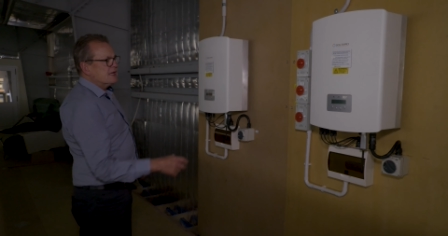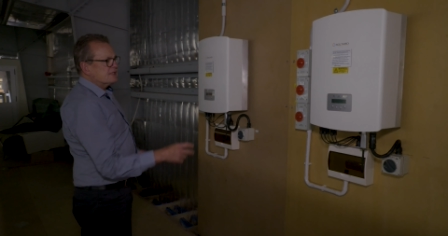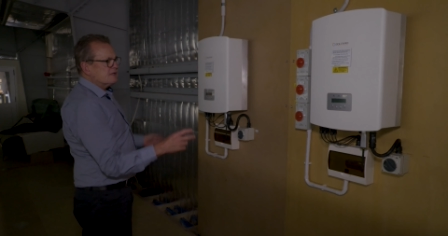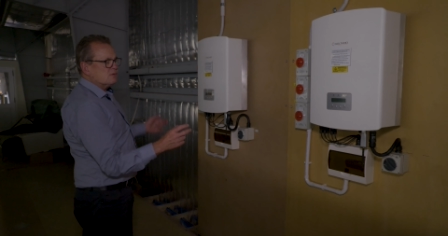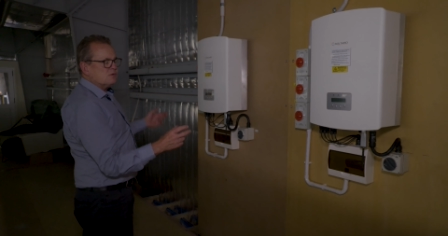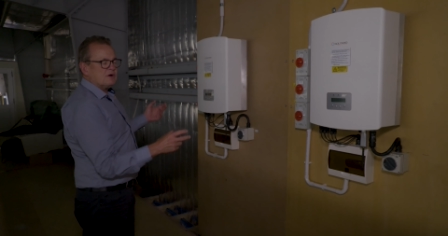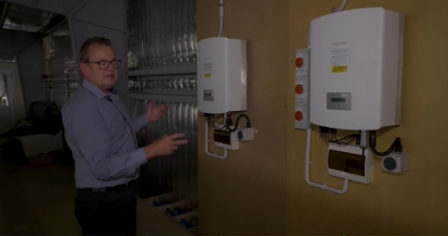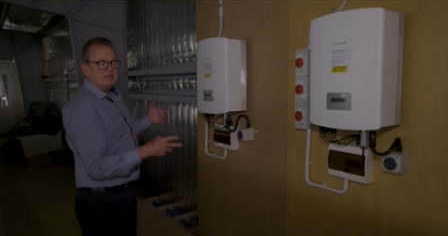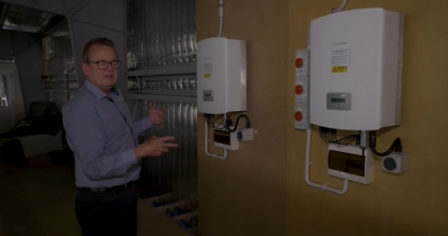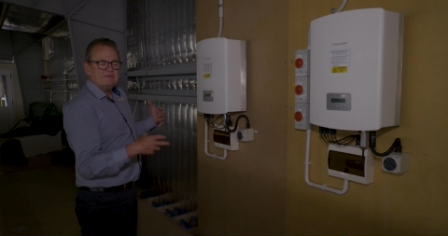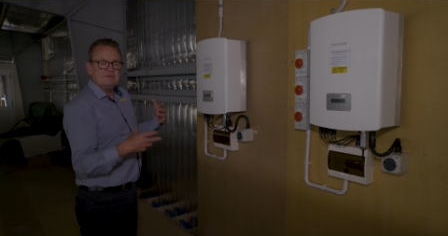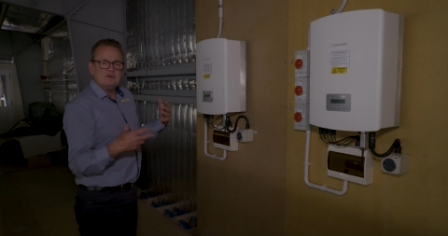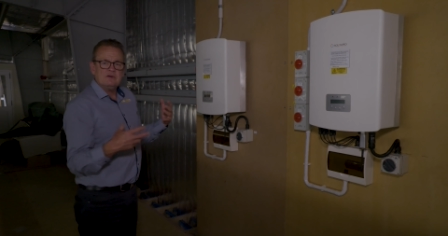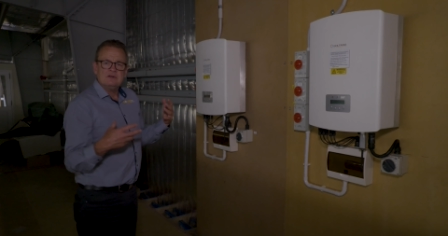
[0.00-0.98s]
So what the
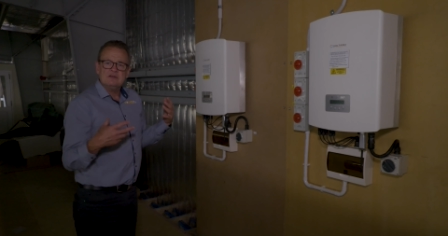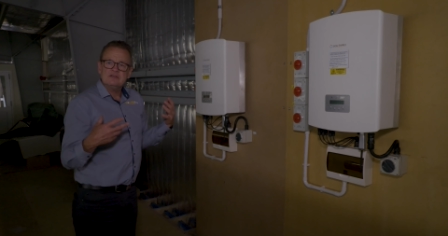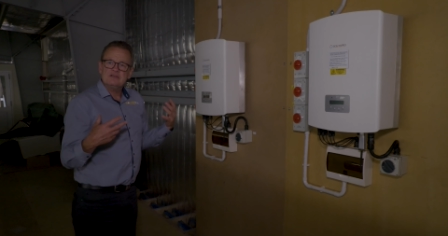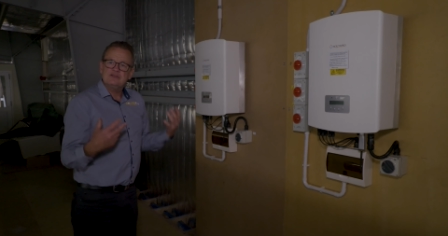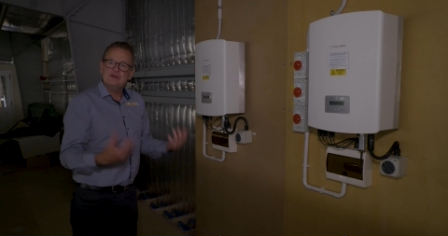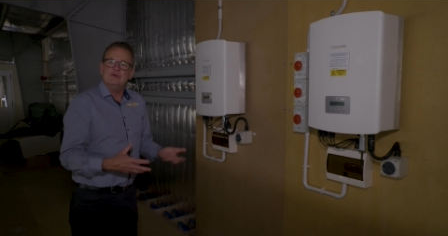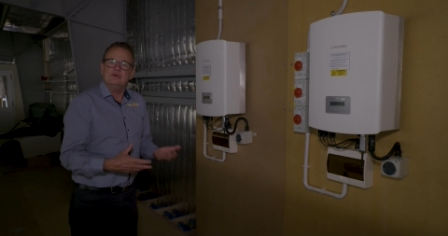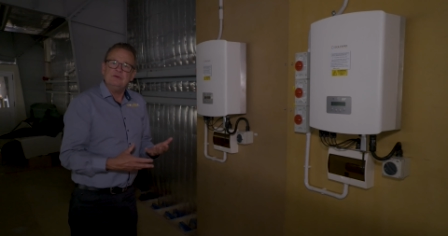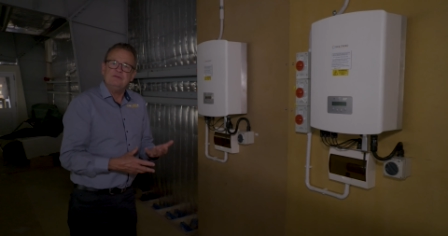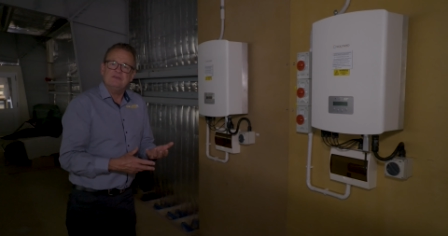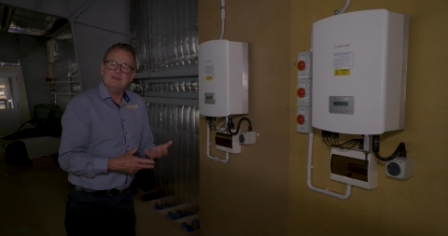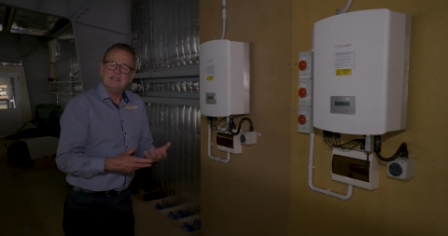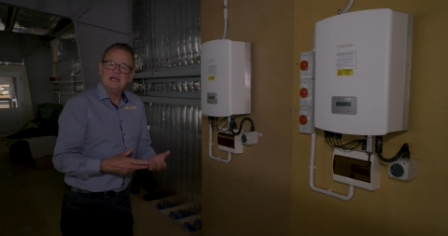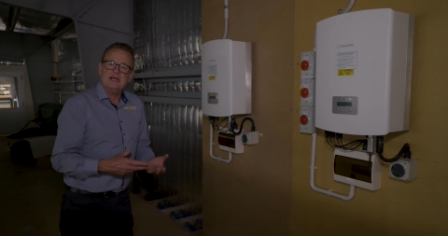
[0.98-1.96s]
inverters do,
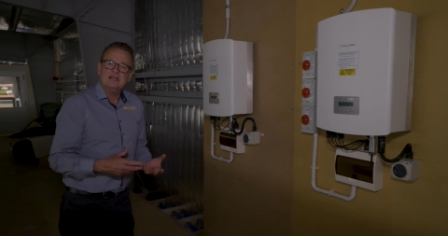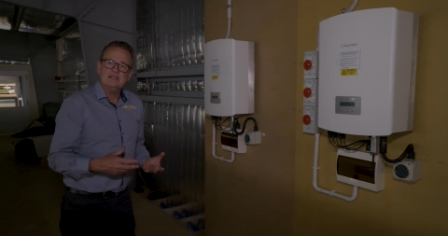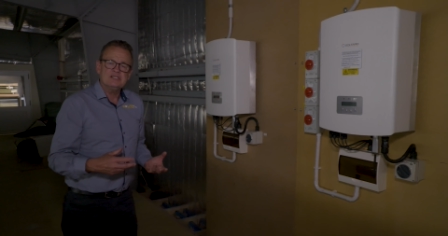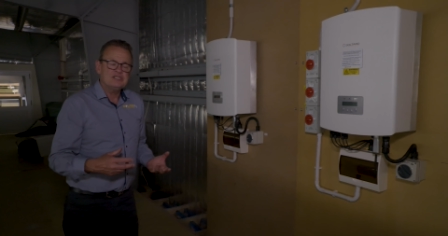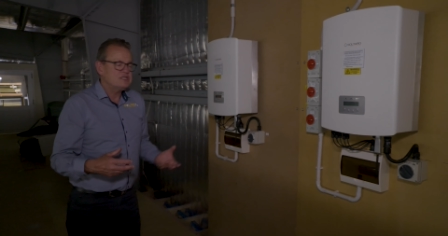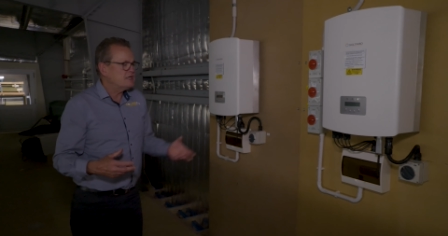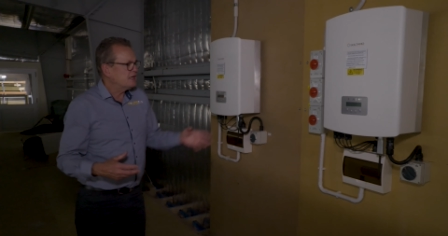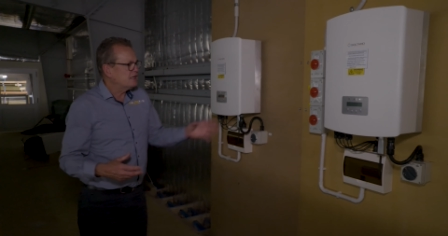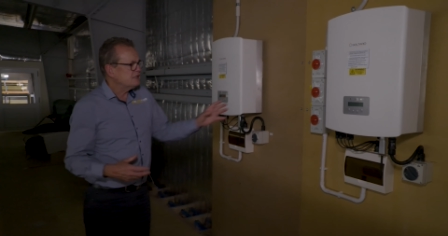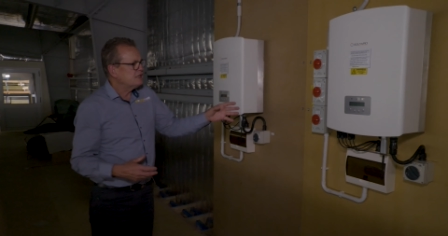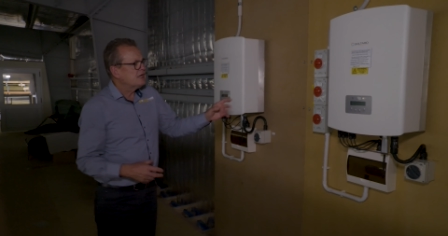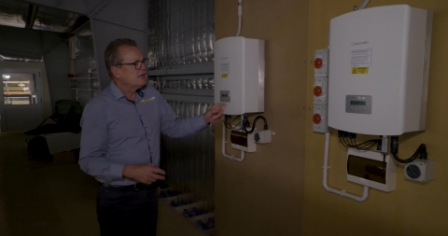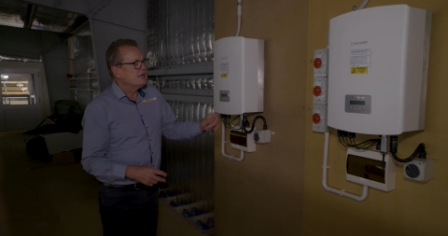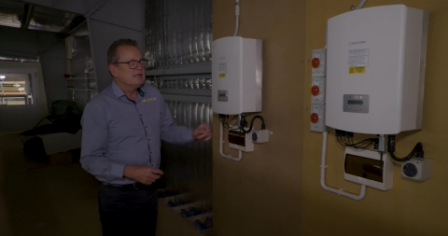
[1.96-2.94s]
for the
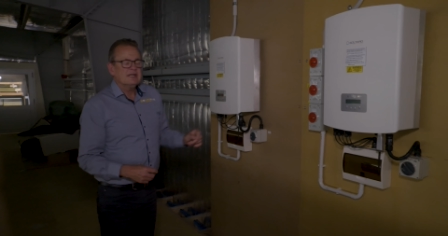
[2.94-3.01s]
uninitiated,